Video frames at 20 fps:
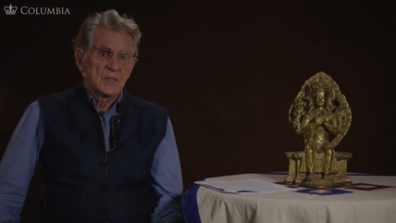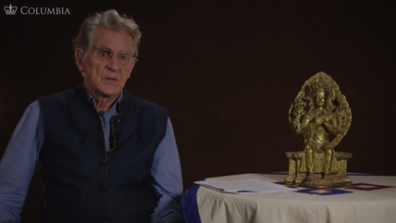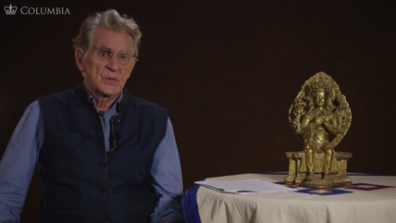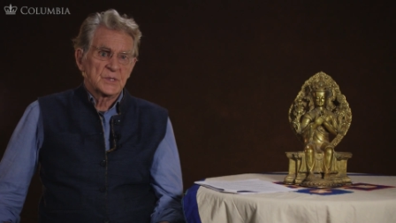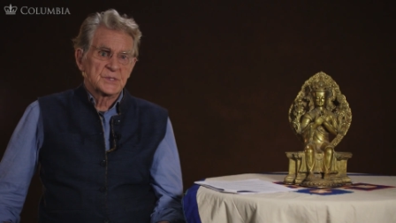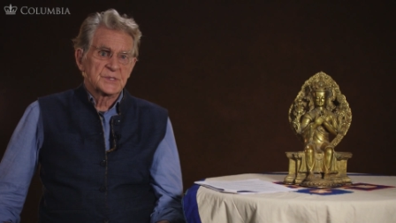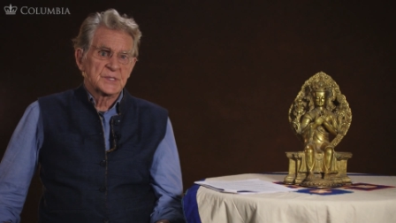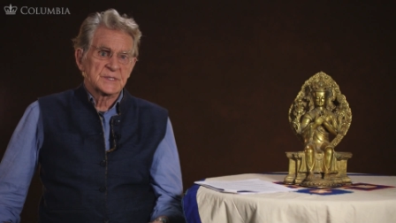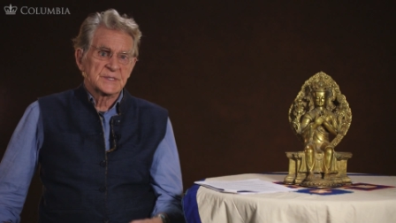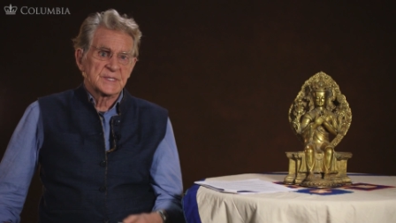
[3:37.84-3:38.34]

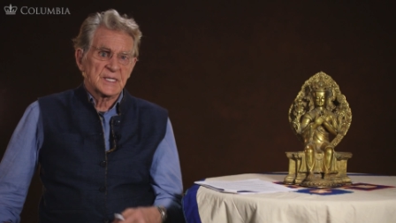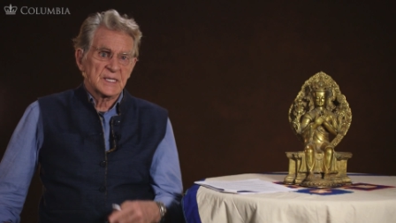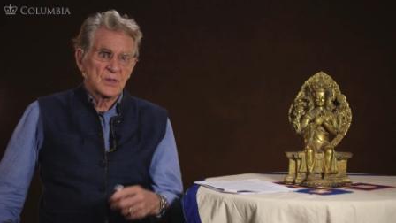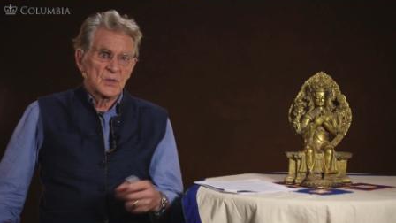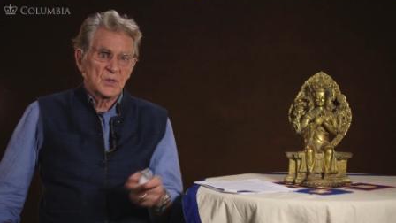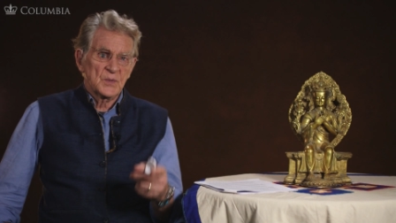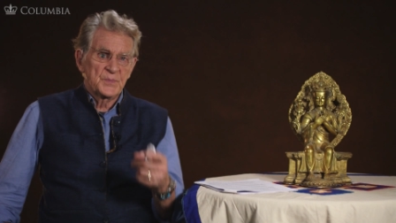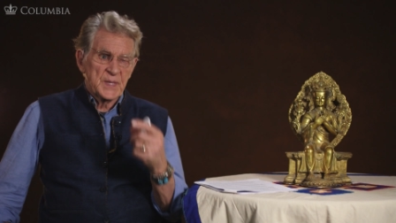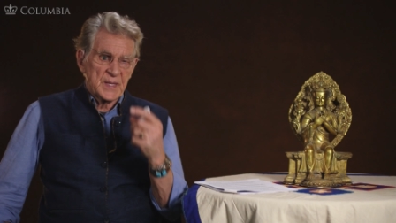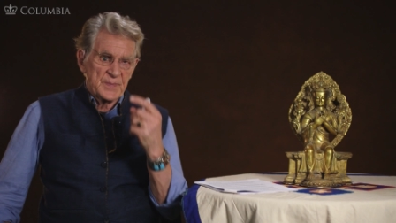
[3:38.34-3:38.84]
which is that
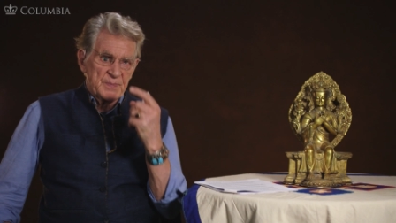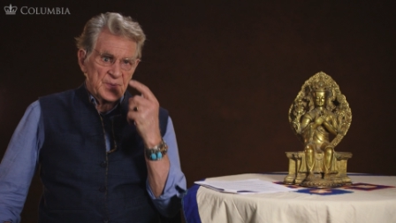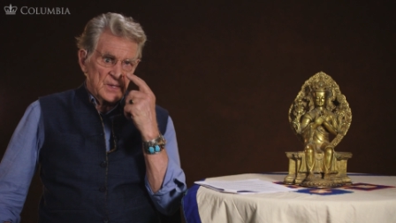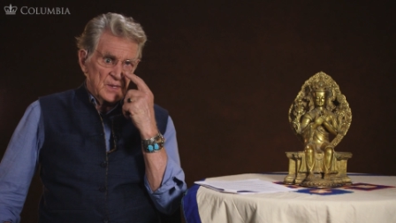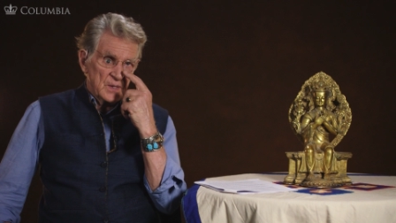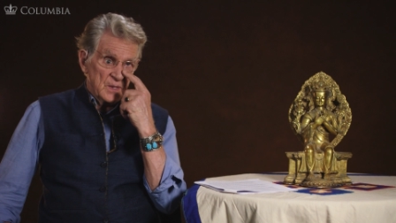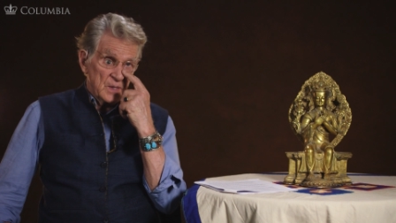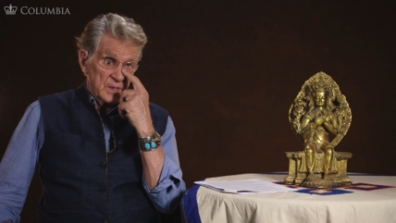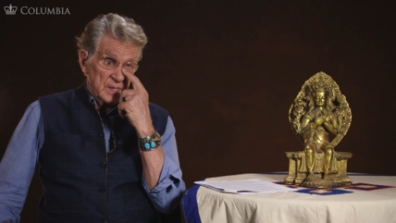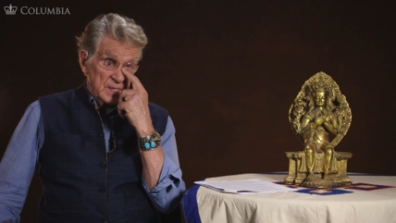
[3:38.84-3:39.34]
all people
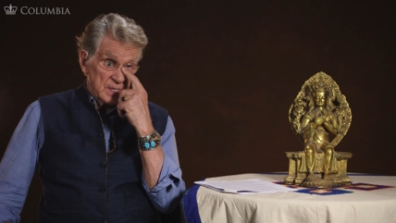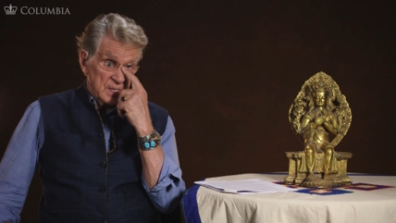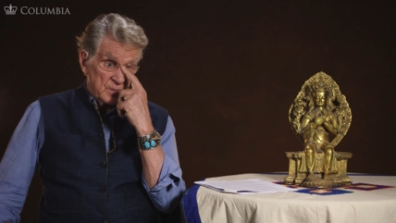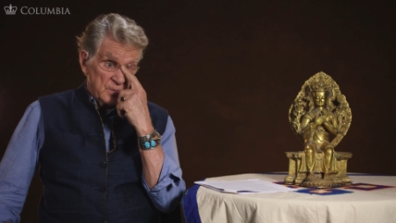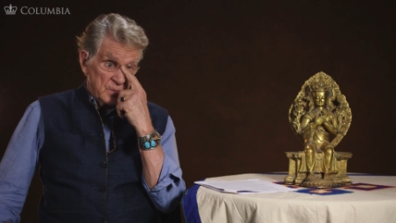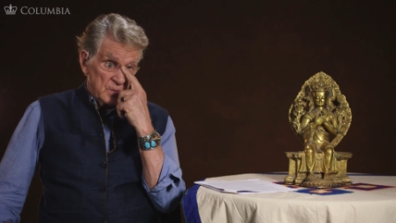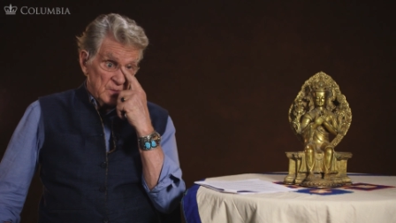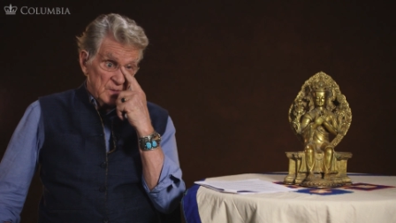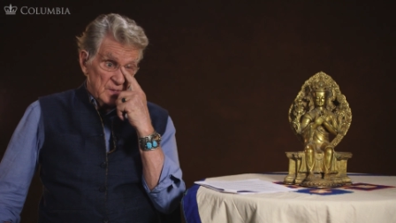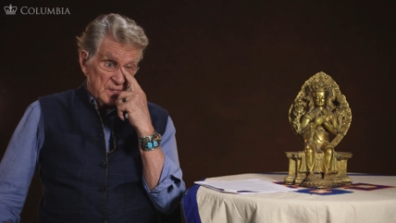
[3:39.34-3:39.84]
are
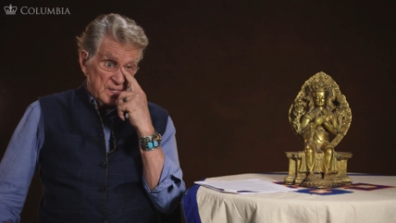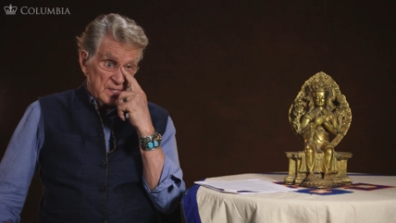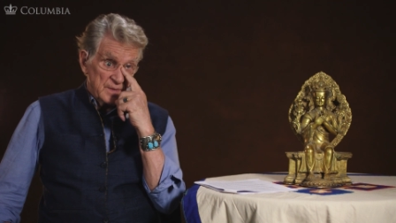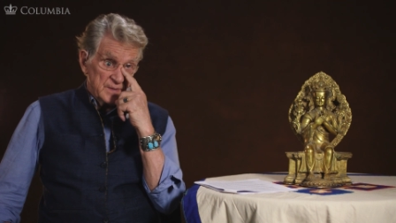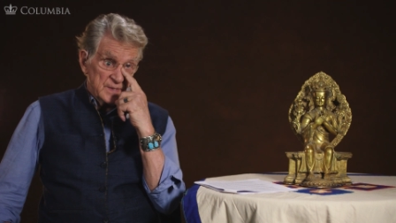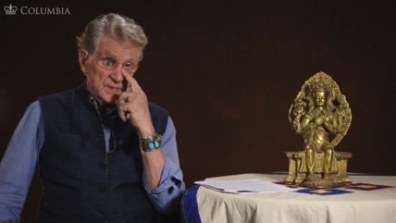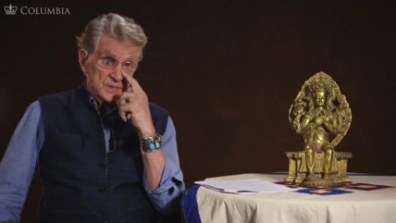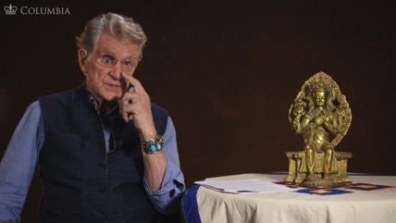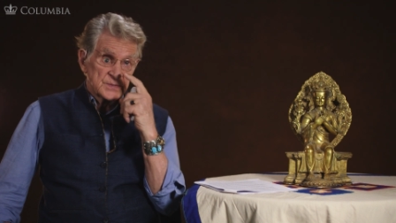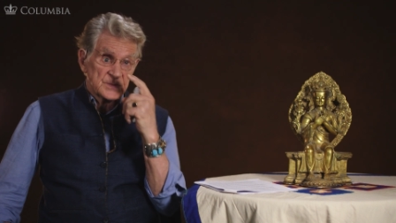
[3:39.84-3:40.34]
equal,
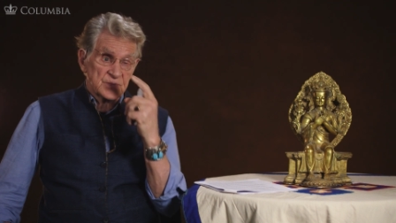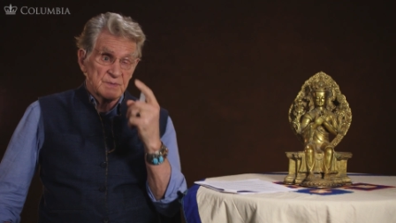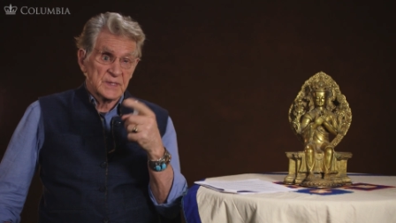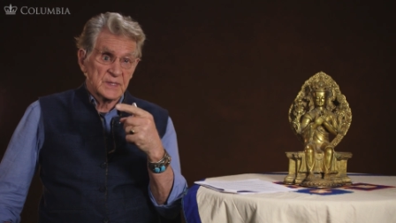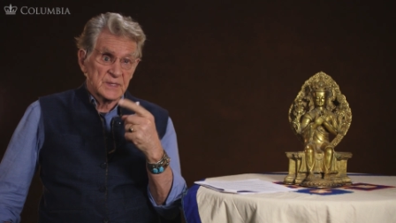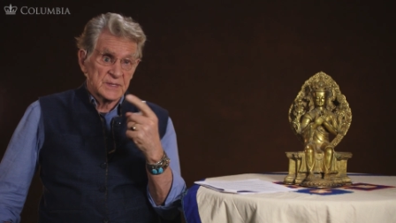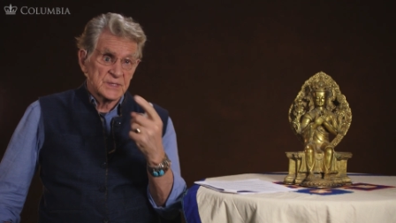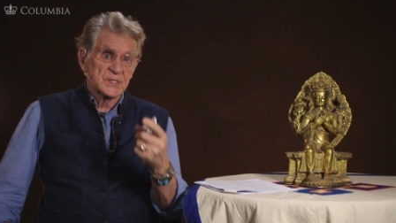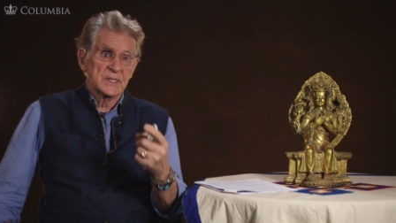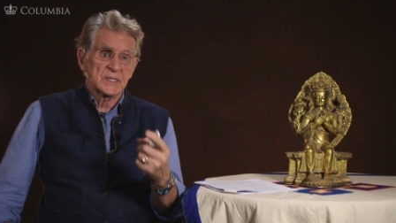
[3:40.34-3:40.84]
and it's,
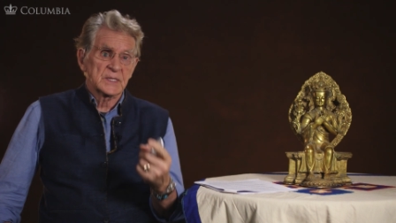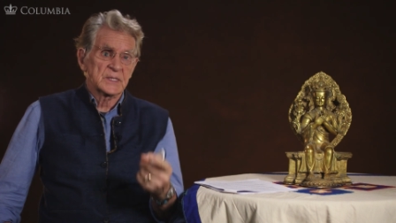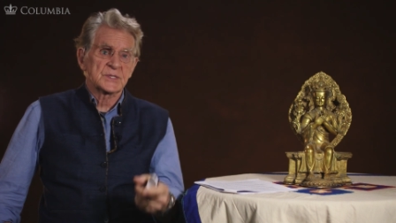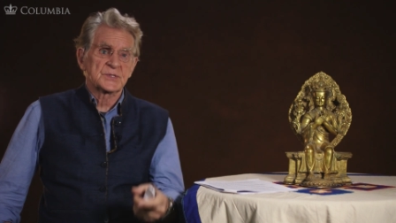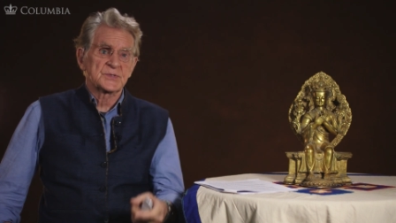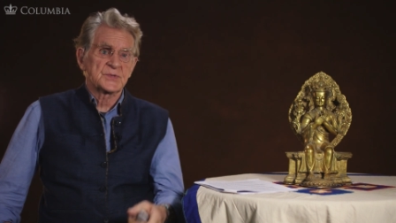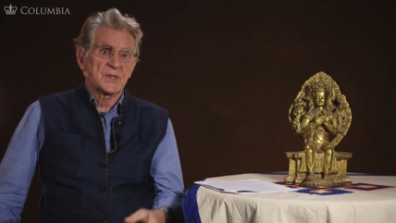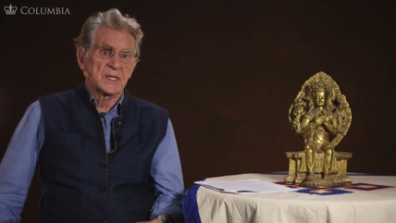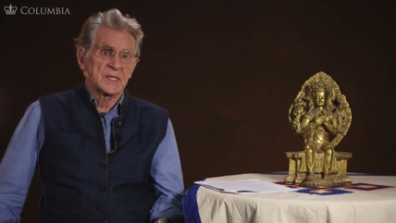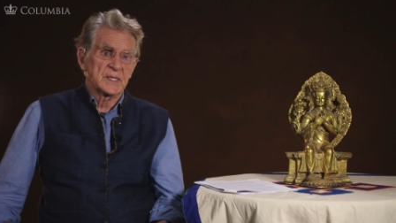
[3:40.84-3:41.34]

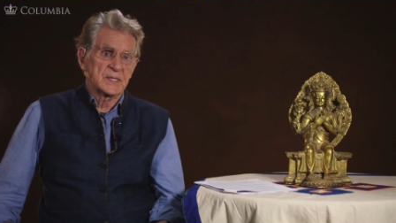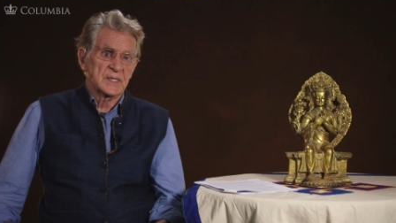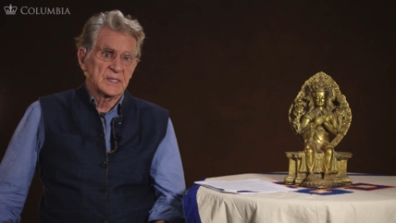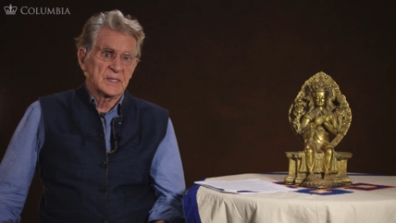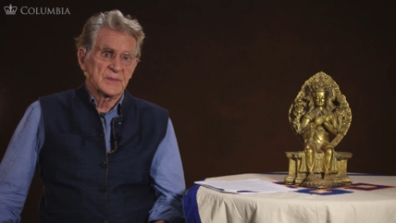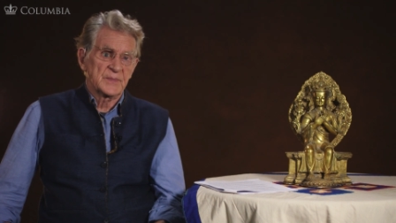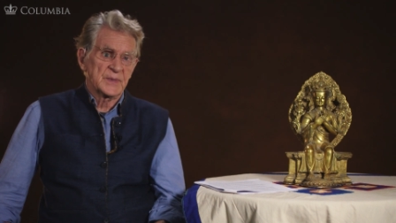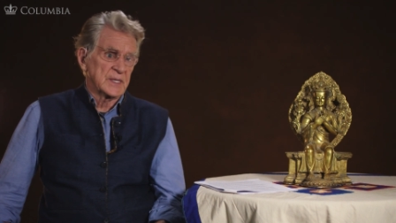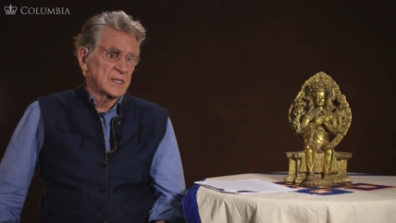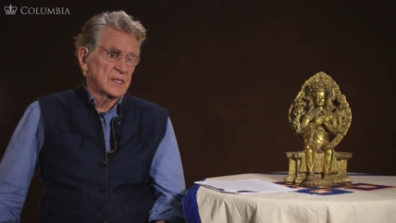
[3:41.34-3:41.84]
illustrated in
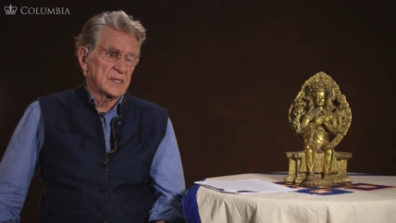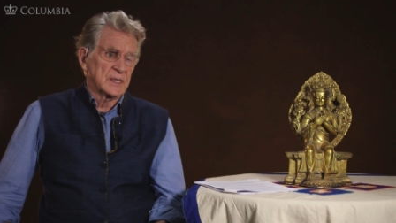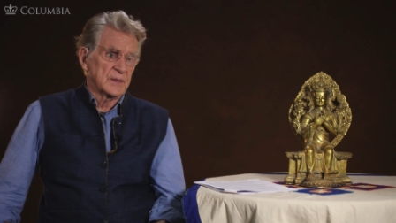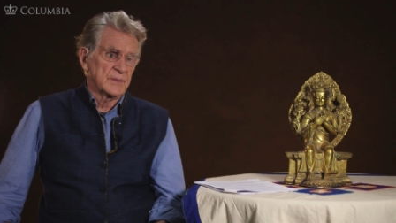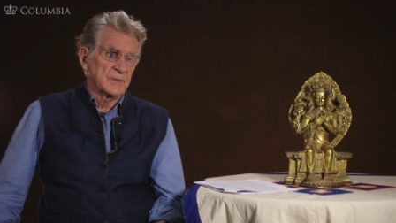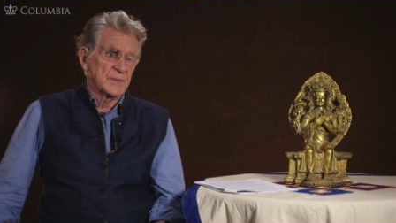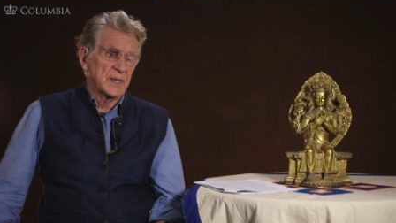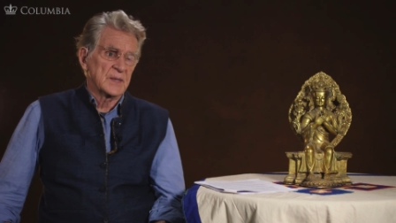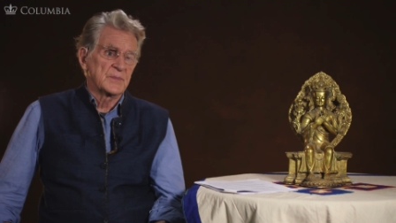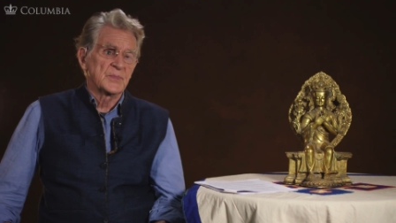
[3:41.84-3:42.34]
the
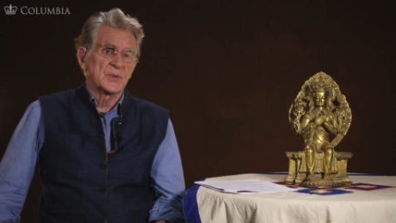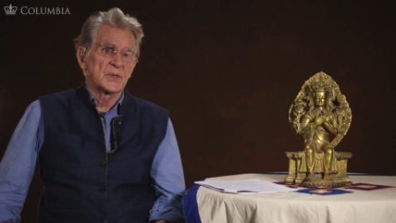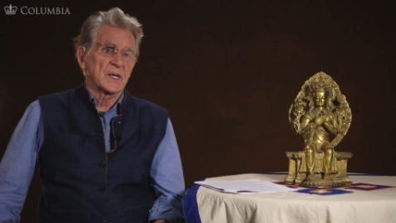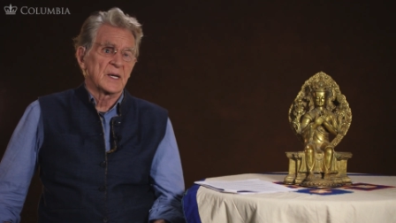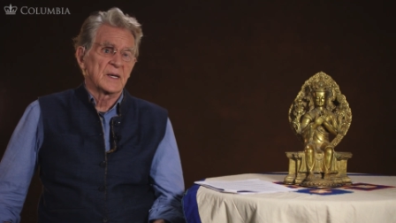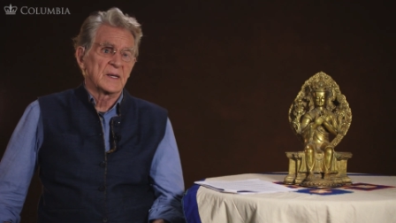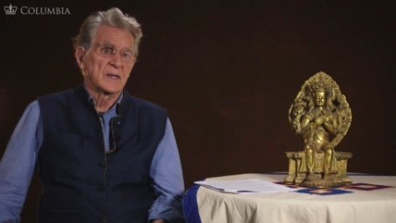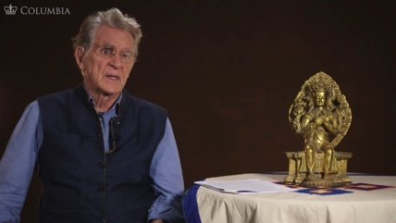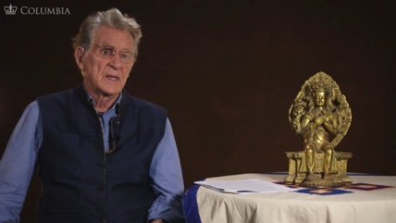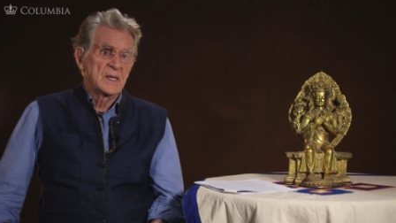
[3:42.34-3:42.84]
beginning by
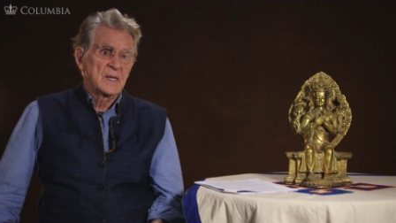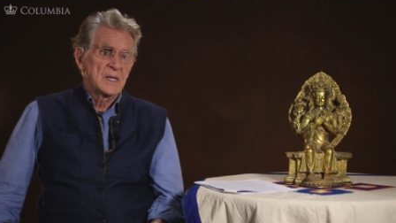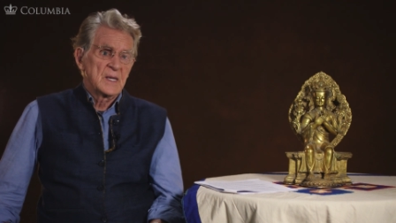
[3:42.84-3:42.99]
Buddha